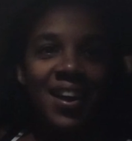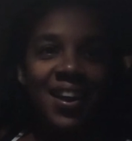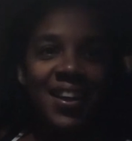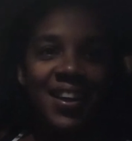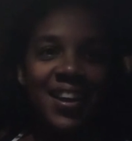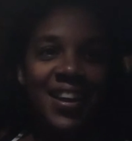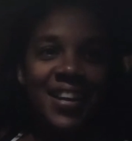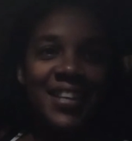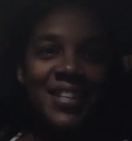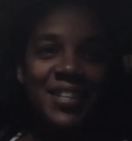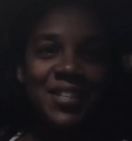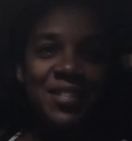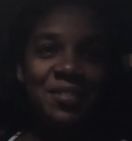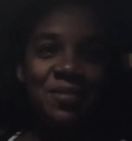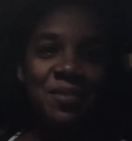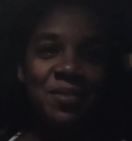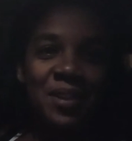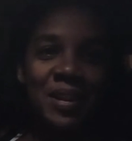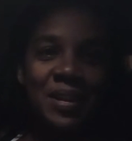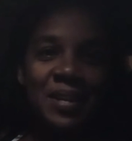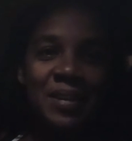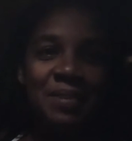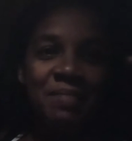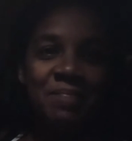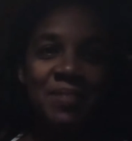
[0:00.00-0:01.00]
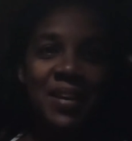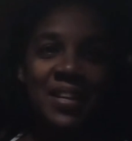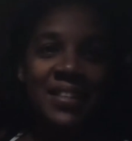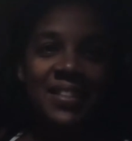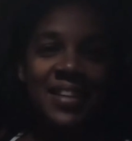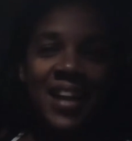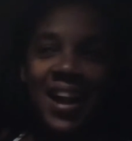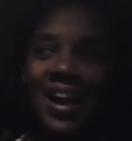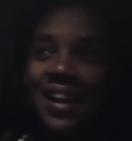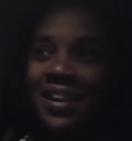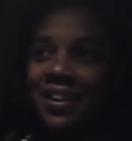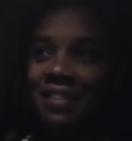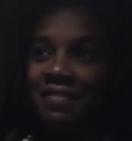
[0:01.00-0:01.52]
Hi guys, welcome back
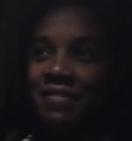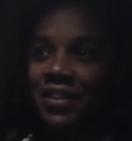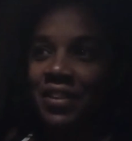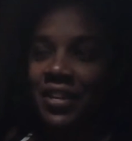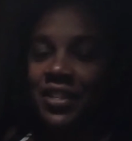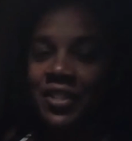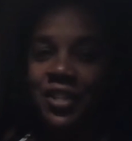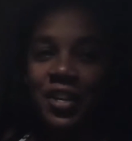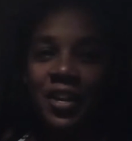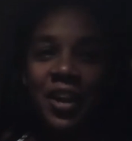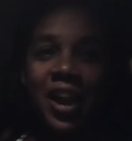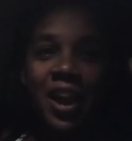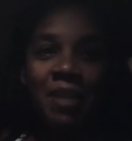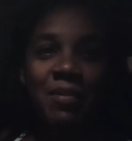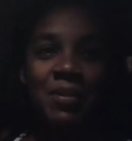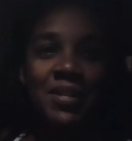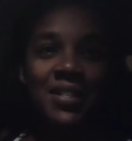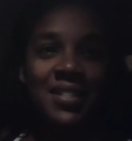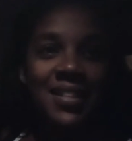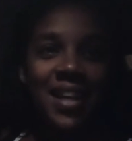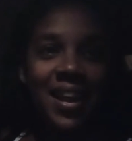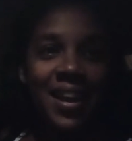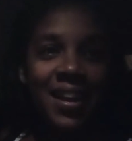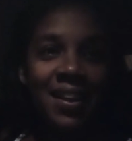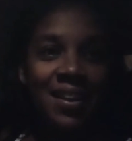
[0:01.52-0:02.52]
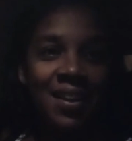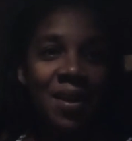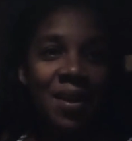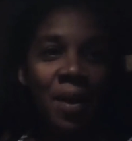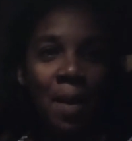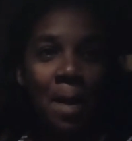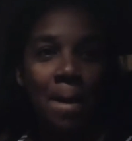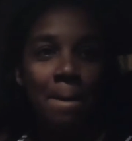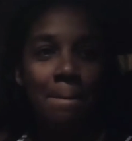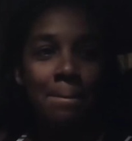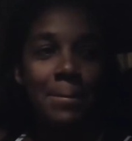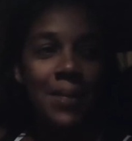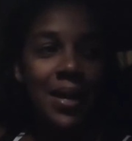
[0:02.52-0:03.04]
to Island Adventure Caribbean Style.
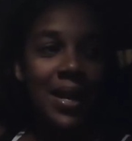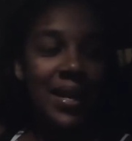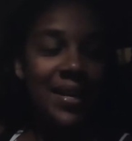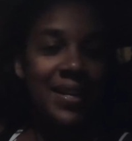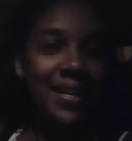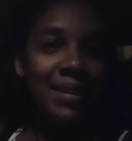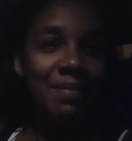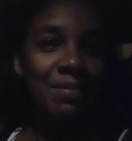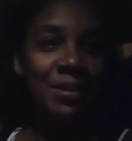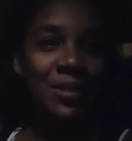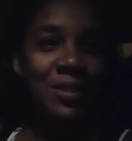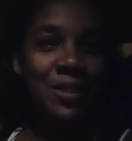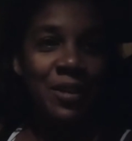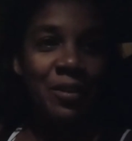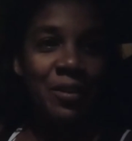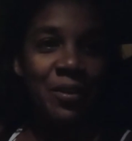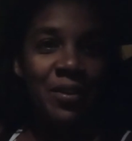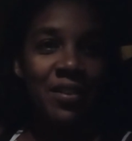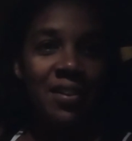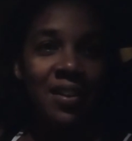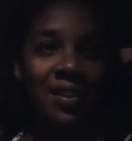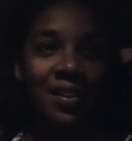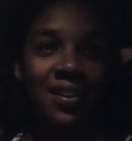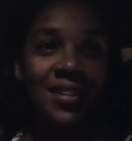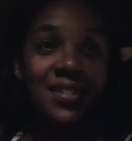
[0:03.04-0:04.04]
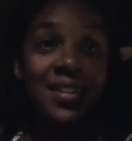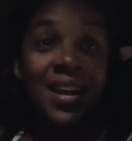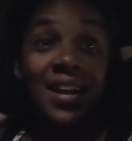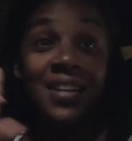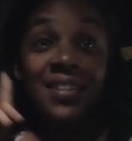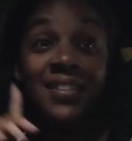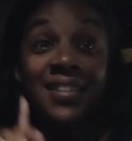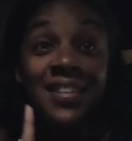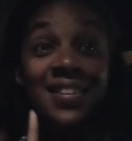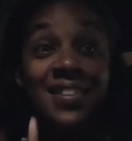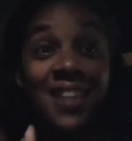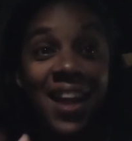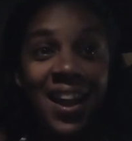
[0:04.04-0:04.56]
My name is Sharon Douglas
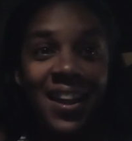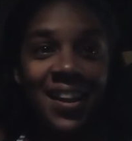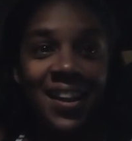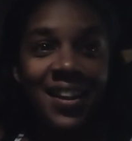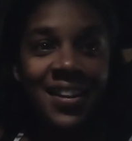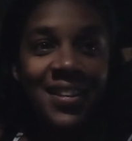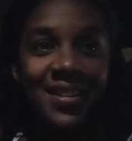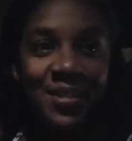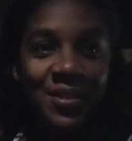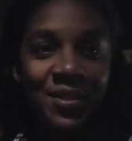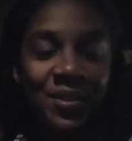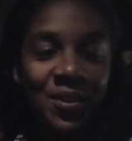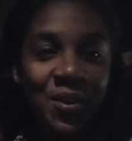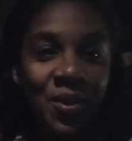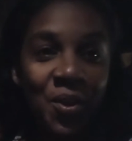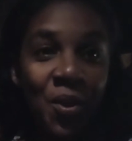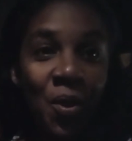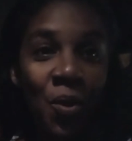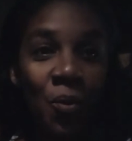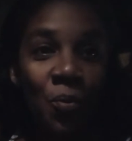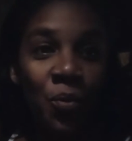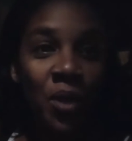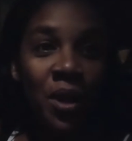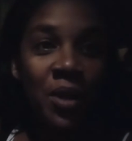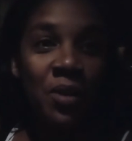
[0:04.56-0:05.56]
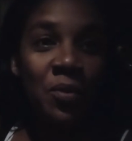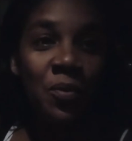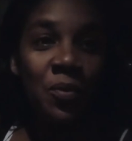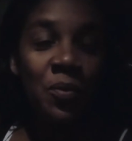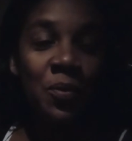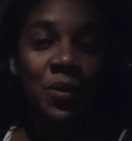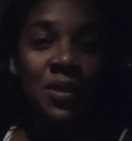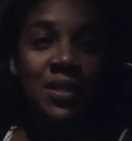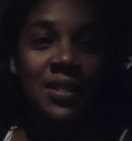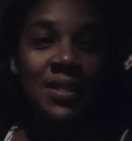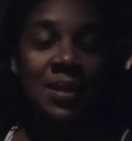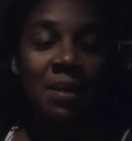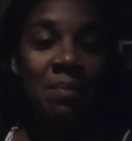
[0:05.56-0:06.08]
and tonight we are
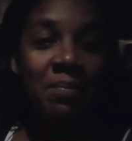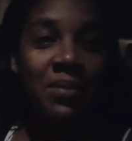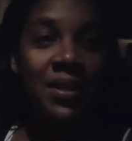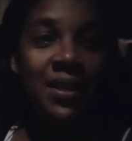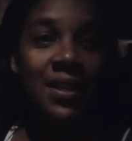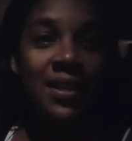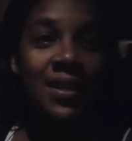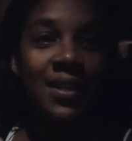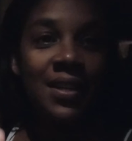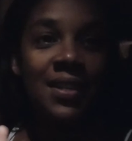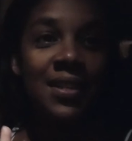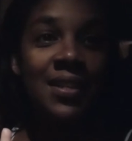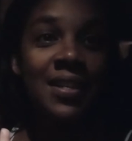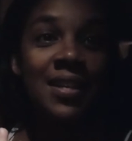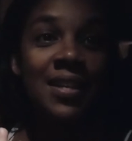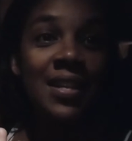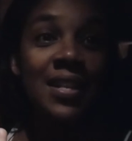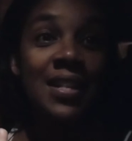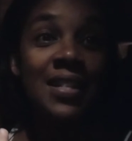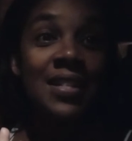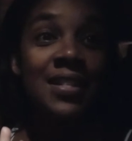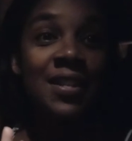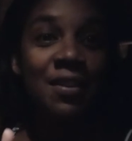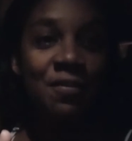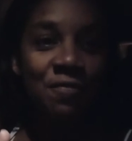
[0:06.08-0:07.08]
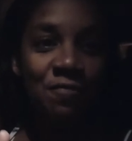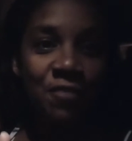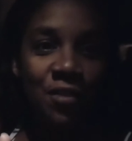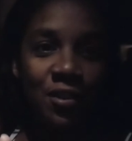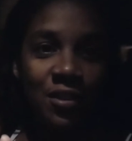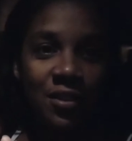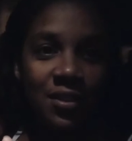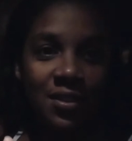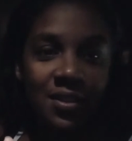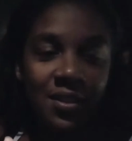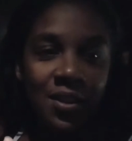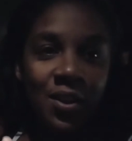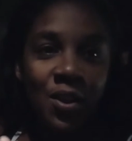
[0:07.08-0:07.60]
doing something
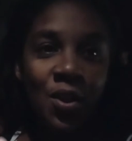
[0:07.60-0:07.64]
different.